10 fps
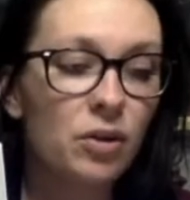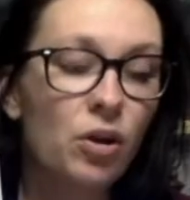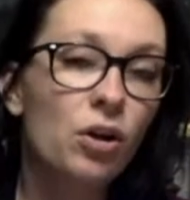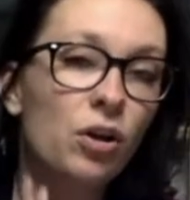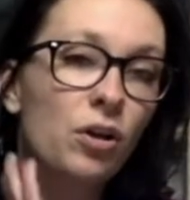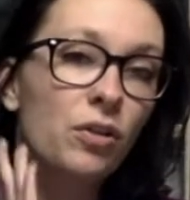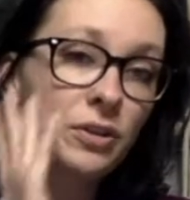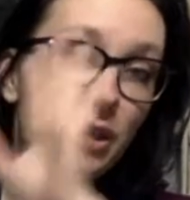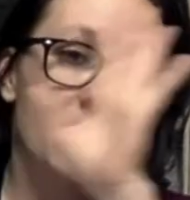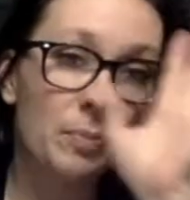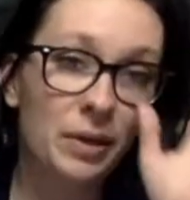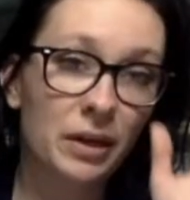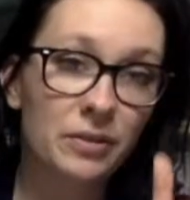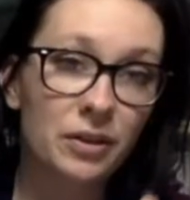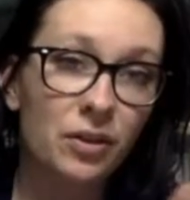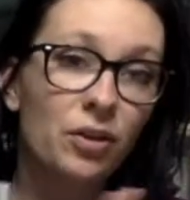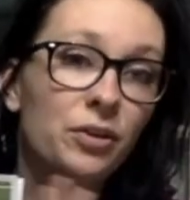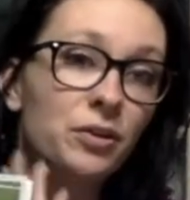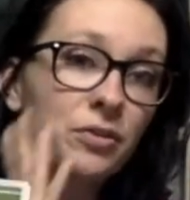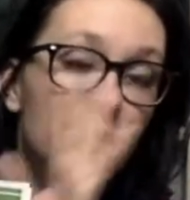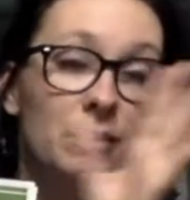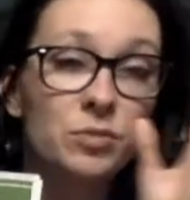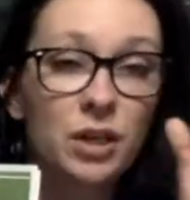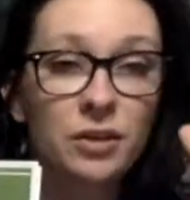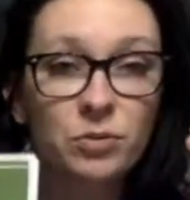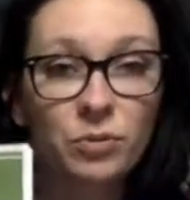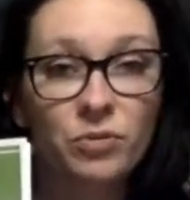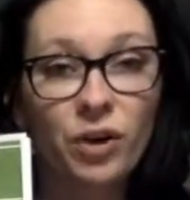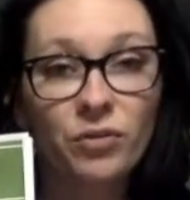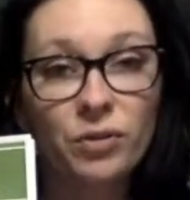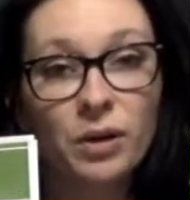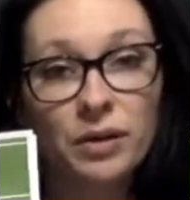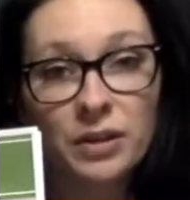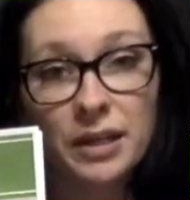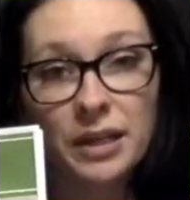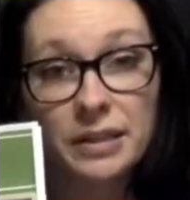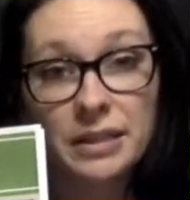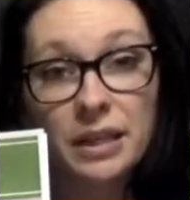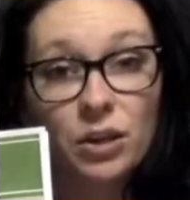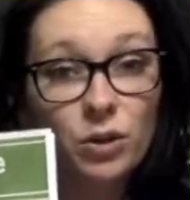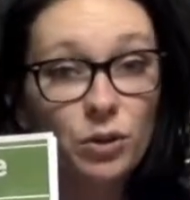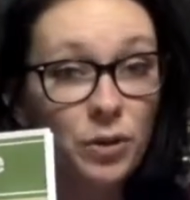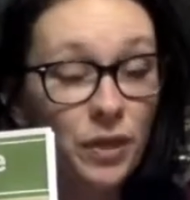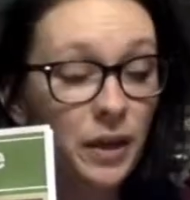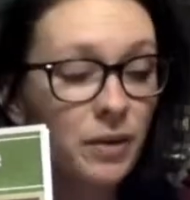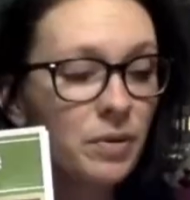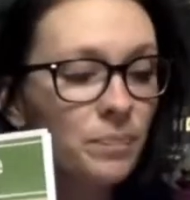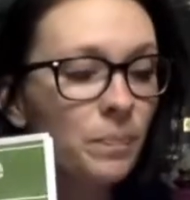all the topics and all your subjects revolve around a singular theme.